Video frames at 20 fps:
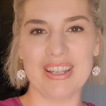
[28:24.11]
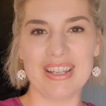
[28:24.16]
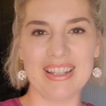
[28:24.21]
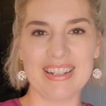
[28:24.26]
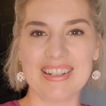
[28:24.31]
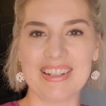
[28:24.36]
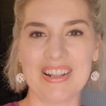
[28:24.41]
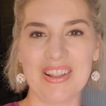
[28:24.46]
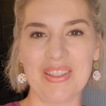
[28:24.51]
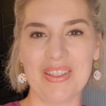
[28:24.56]

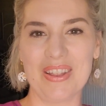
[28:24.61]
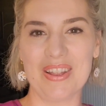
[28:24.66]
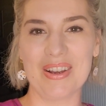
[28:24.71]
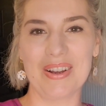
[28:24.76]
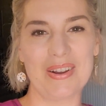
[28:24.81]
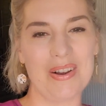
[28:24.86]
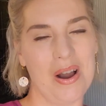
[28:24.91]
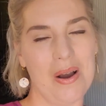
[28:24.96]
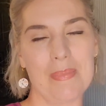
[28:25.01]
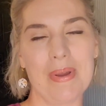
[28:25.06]
in
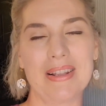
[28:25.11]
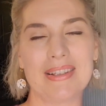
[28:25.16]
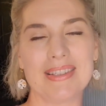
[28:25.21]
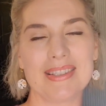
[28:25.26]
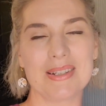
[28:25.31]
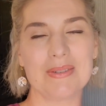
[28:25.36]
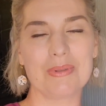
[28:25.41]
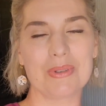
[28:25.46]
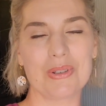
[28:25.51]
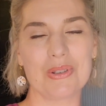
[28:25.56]
the
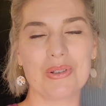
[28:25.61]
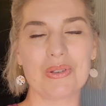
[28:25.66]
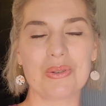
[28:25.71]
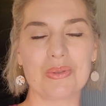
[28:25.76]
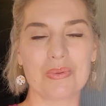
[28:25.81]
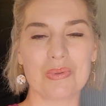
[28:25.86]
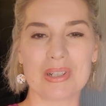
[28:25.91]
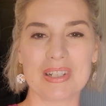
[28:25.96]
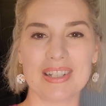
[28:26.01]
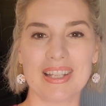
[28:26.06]
comments. It was
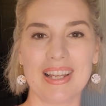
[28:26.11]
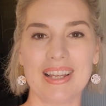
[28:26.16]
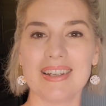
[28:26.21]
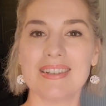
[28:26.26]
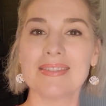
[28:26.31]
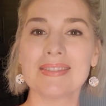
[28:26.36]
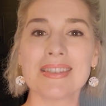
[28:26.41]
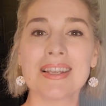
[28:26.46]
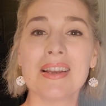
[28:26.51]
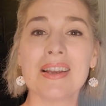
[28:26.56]
just really,